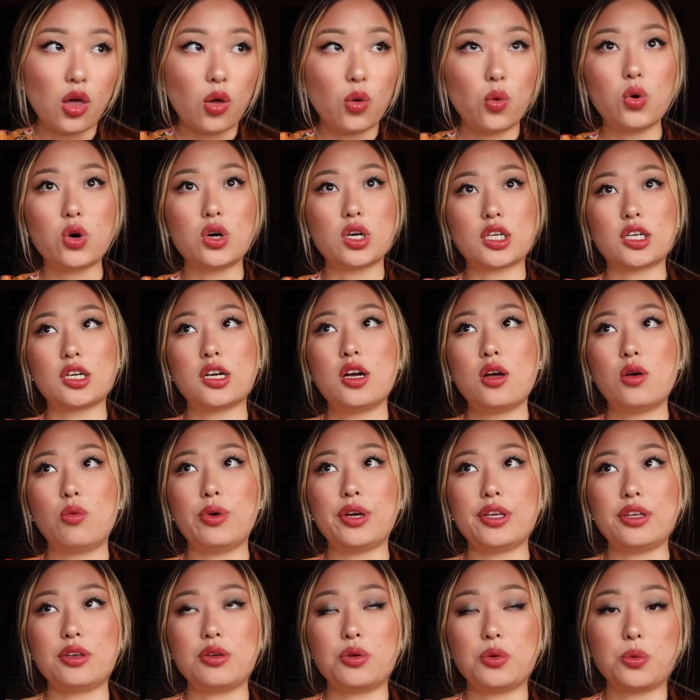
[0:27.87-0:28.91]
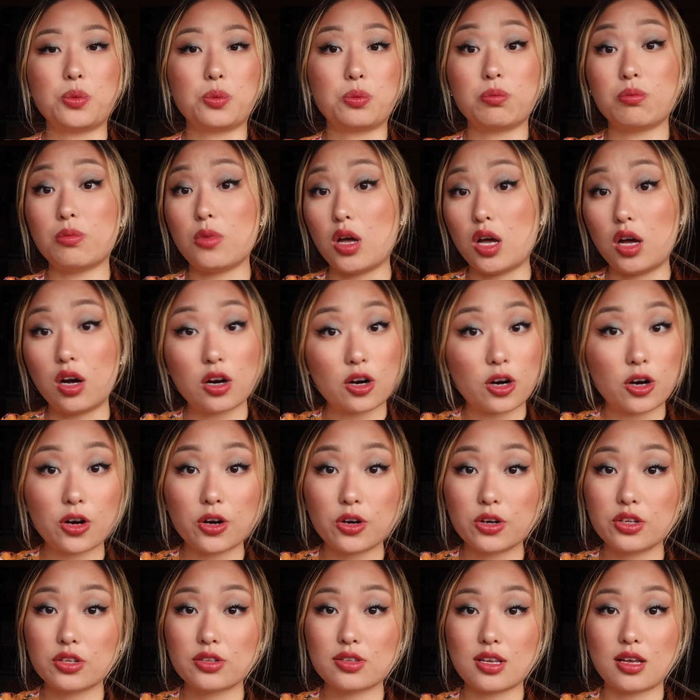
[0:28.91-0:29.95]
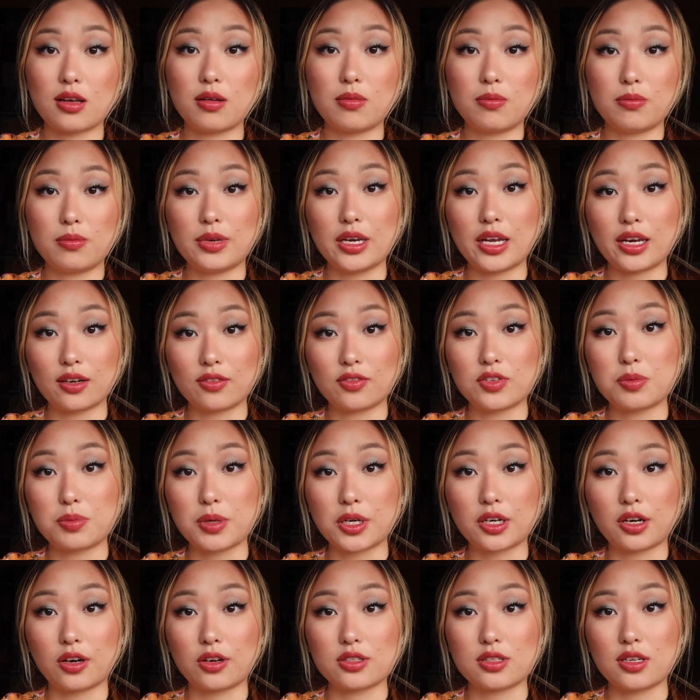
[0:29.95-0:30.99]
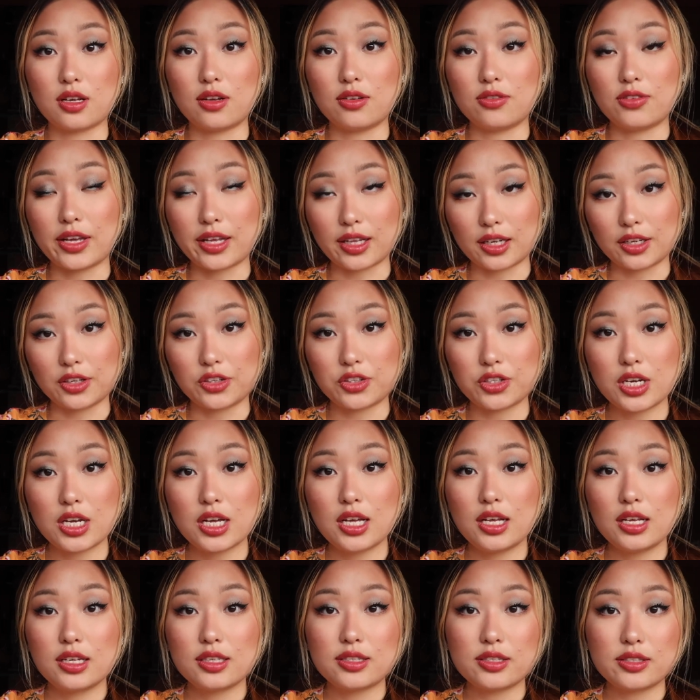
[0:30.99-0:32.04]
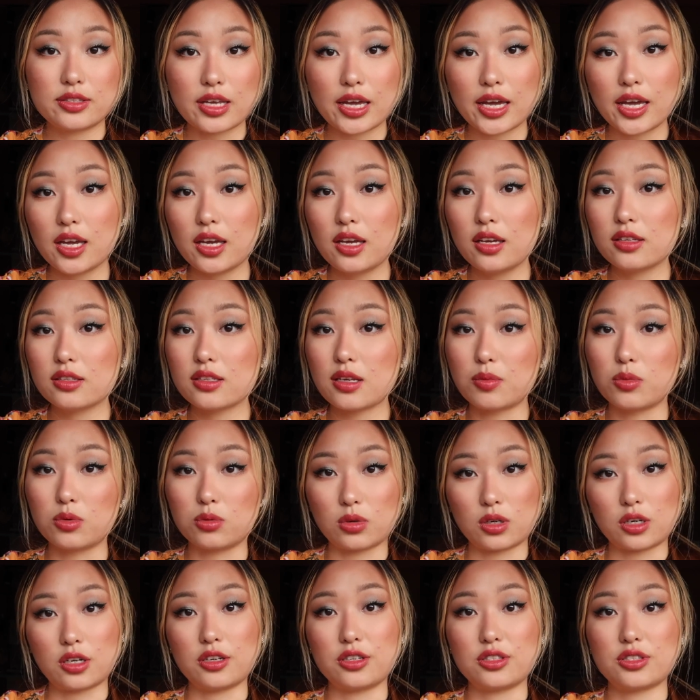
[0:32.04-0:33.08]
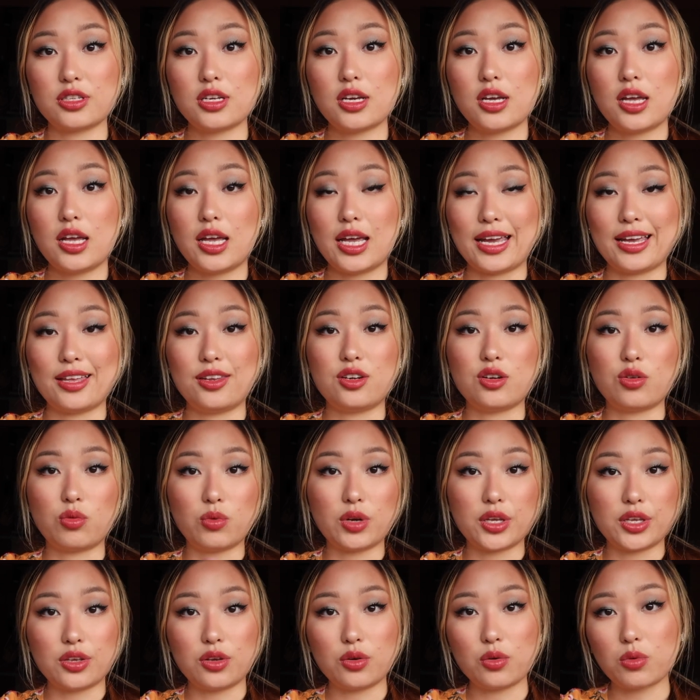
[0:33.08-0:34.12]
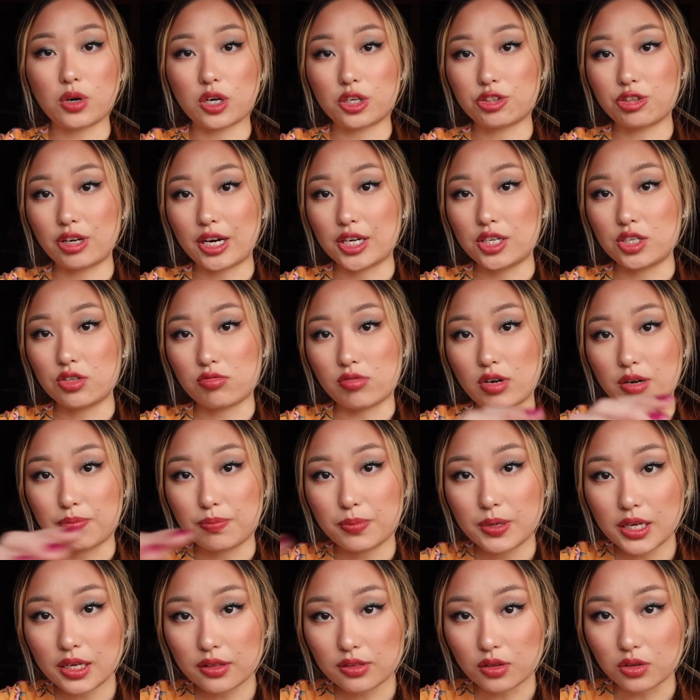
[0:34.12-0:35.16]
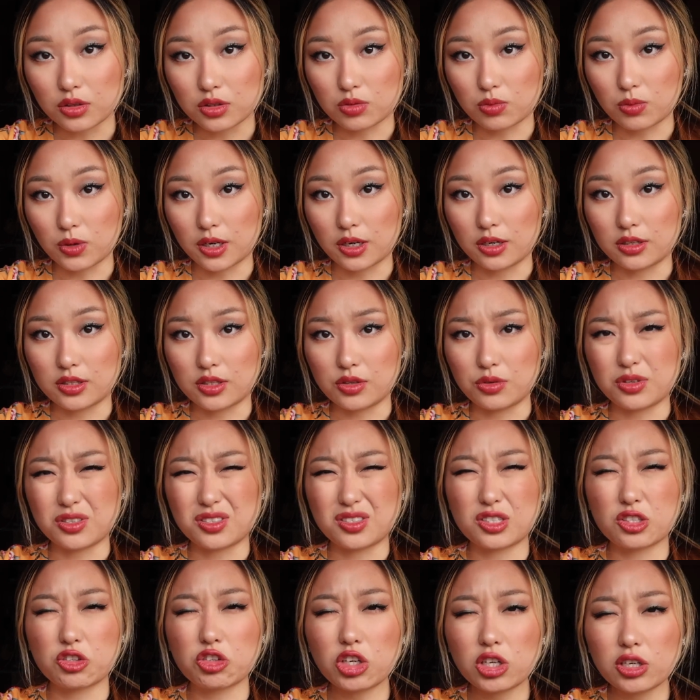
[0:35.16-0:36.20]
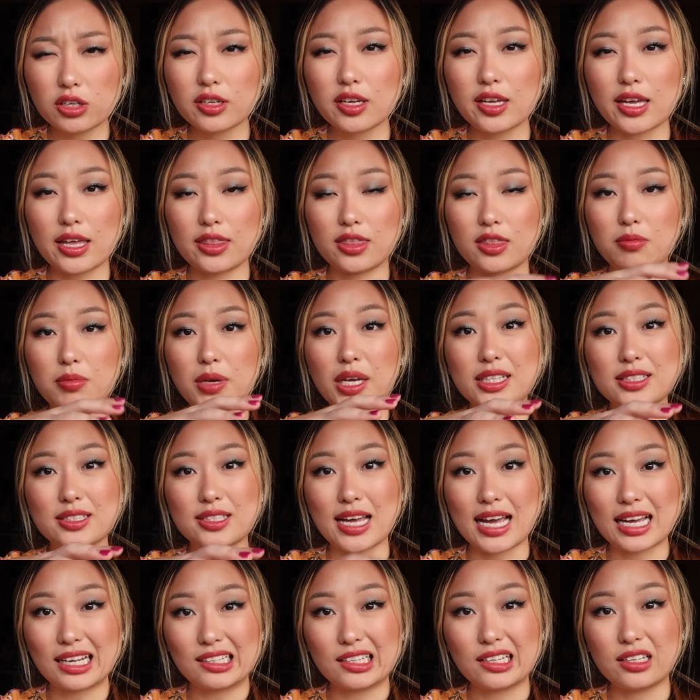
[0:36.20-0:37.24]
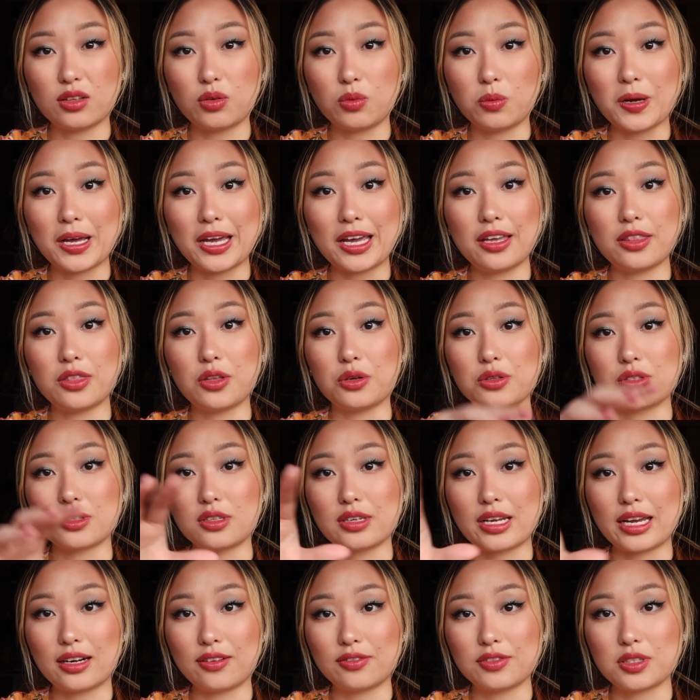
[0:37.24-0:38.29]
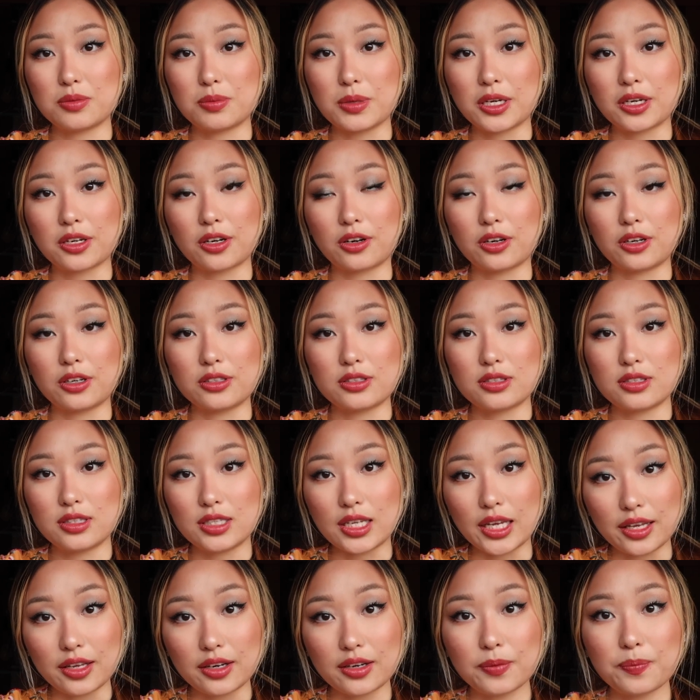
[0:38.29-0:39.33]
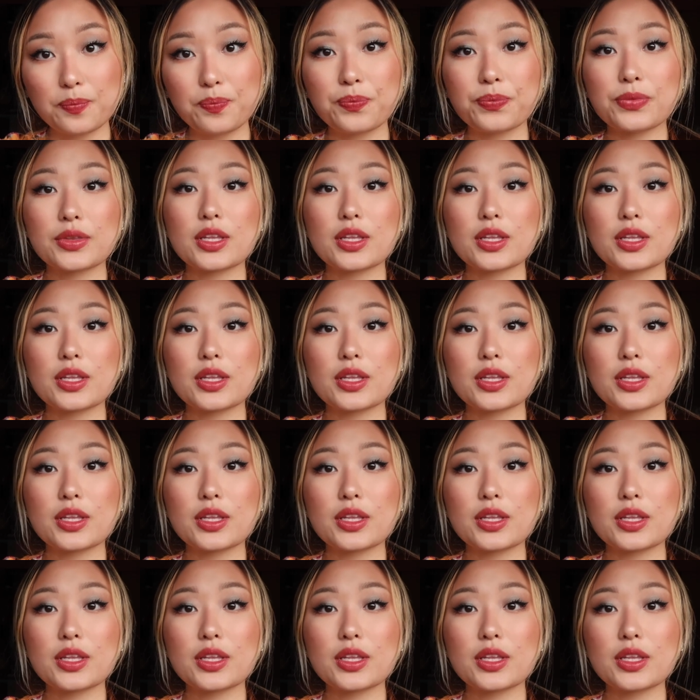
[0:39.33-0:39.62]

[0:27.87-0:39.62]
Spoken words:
Or when you heard some native speakers of English say some words, and when you were trying to repeat those words, you just couldn't get them exactly the way those native speakers did.